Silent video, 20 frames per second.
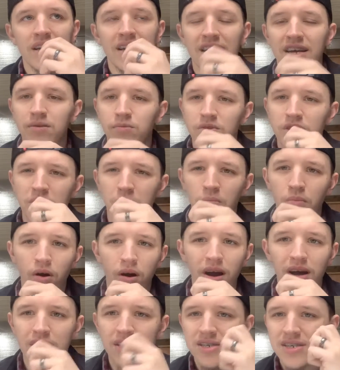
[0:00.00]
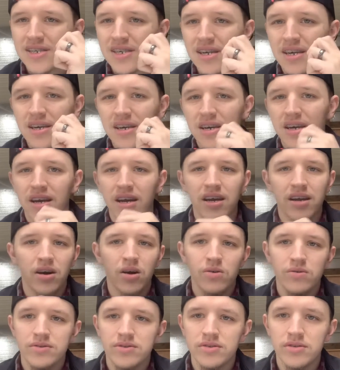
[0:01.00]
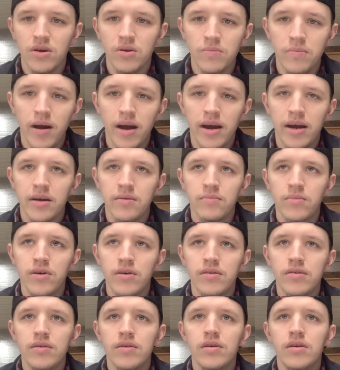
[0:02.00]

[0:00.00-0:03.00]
And when you brush, it hurts so bad, but